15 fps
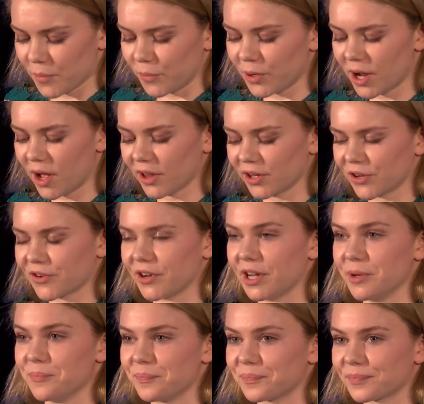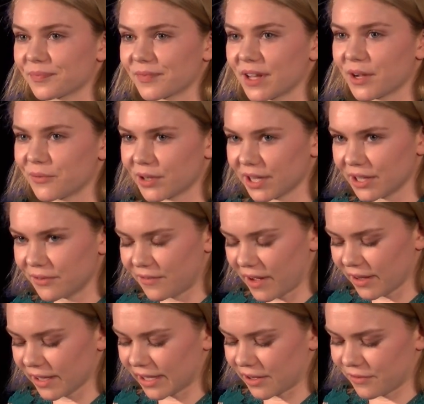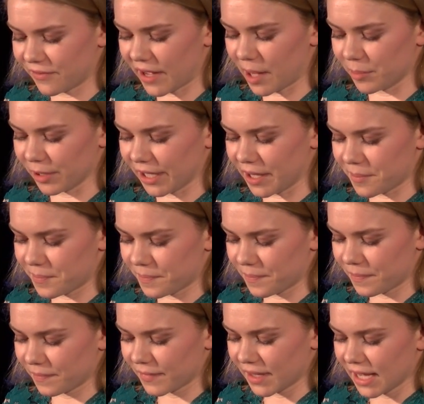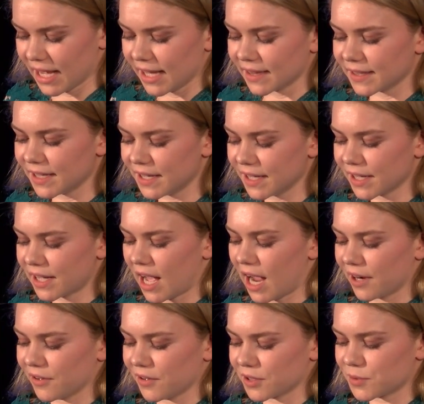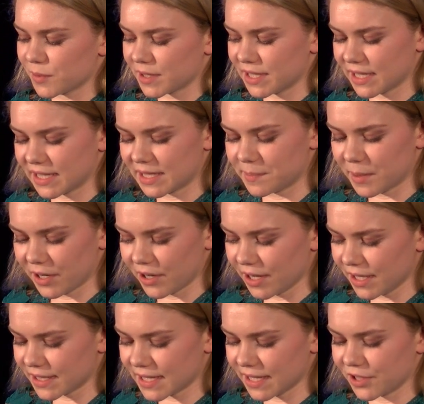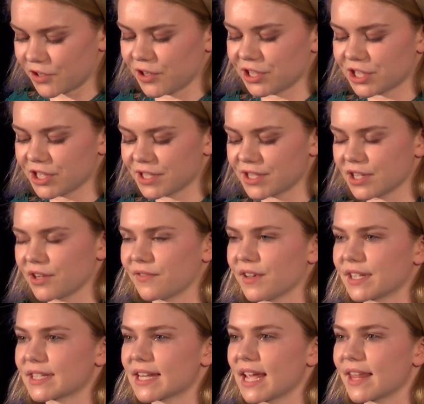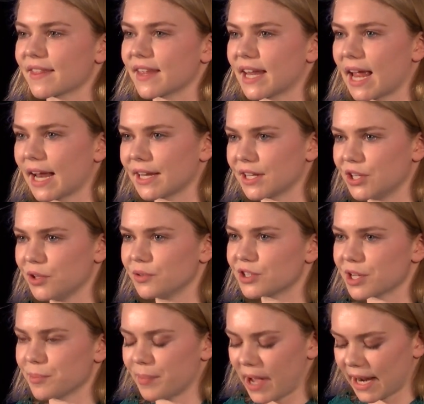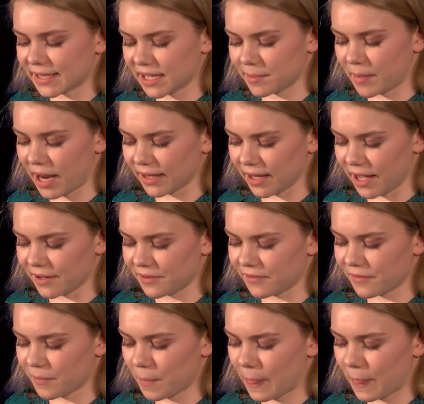We all agreed. It really felt like a family. Leading Kairos was an experience in Christian service that had a huge impact on my life.